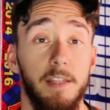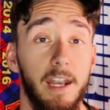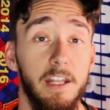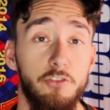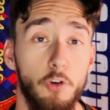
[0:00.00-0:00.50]
That
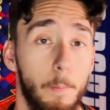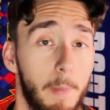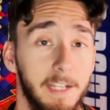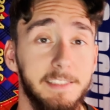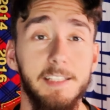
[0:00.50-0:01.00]
intro
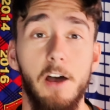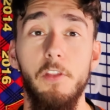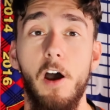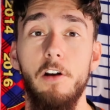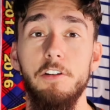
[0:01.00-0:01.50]
might sound
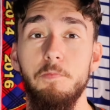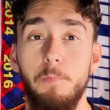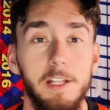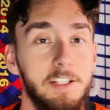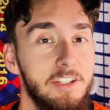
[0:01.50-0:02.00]
arch,
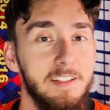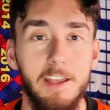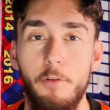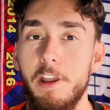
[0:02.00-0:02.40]
but it's just a